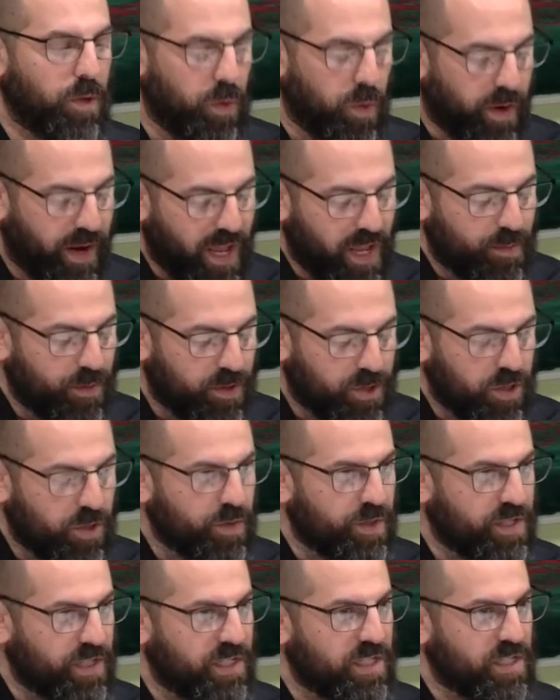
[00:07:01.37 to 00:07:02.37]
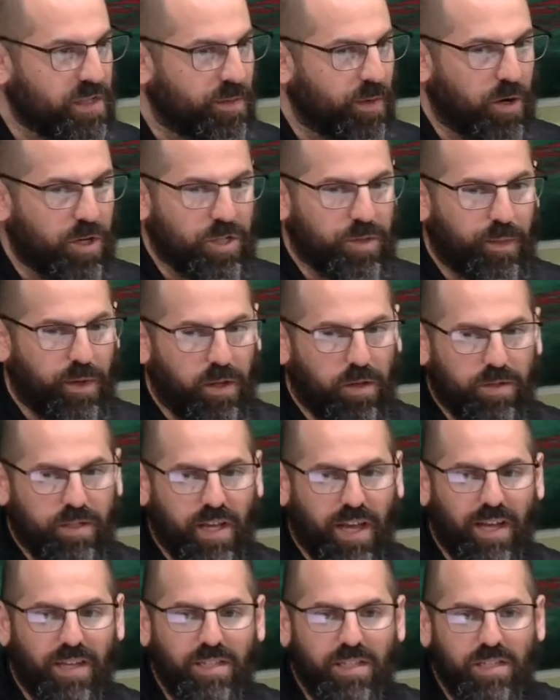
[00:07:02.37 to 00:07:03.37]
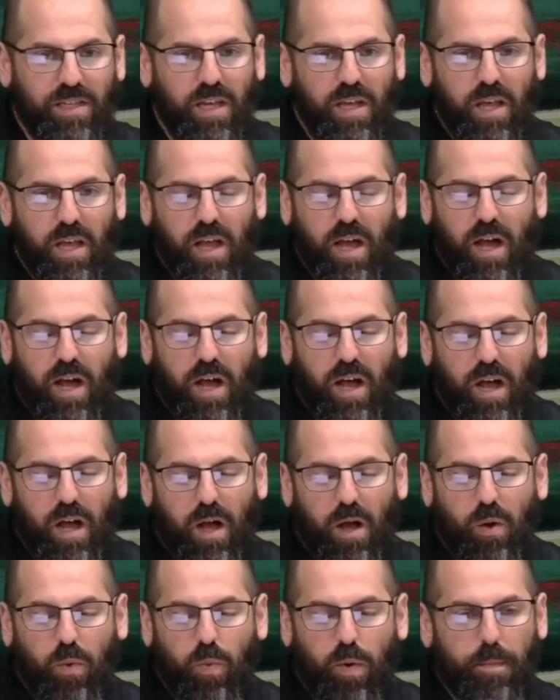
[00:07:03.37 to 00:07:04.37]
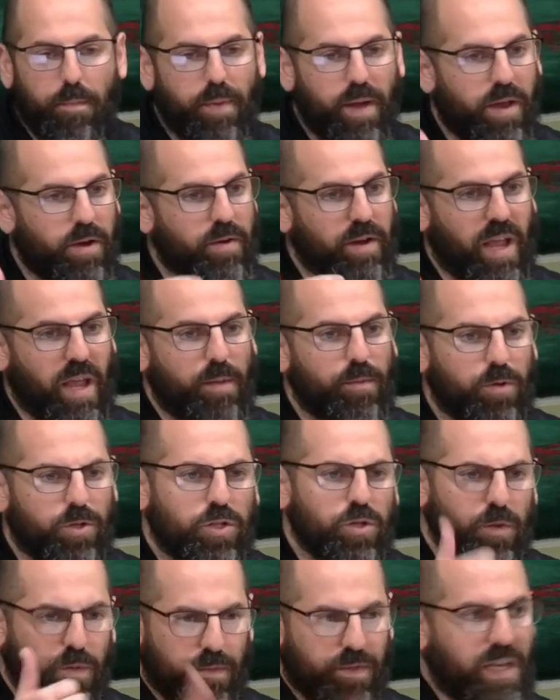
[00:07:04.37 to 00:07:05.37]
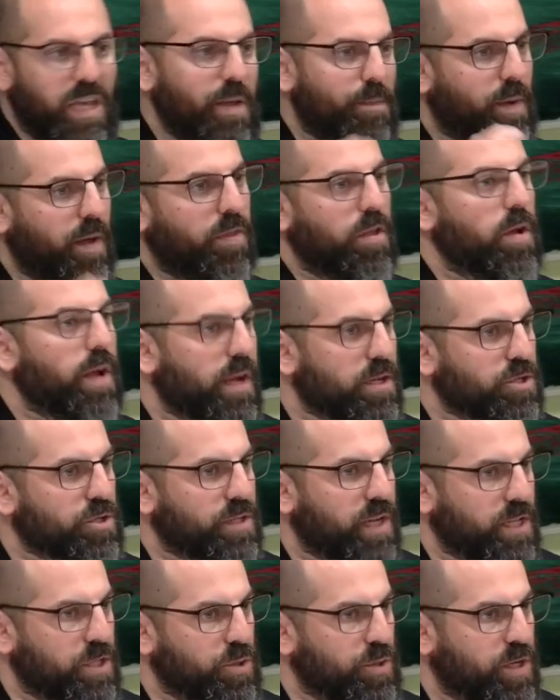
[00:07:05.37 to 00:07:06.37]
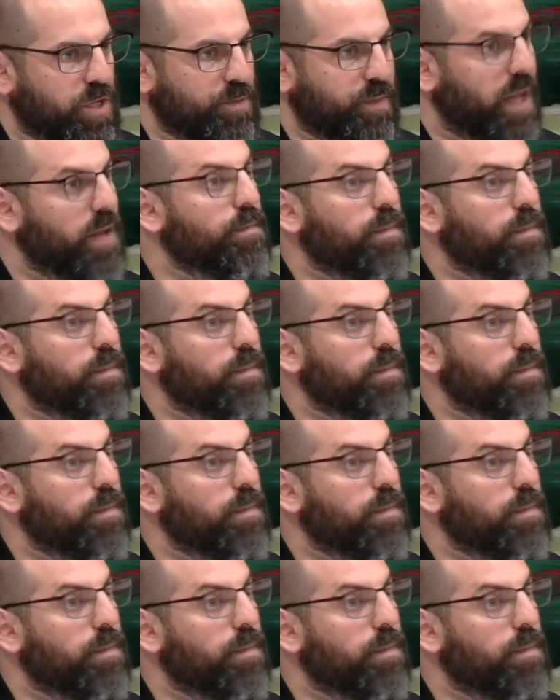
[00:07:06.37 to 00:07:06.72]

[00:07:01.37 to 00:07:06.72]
were able to resist the marshmallow test were better able to keep on their exercise regimen.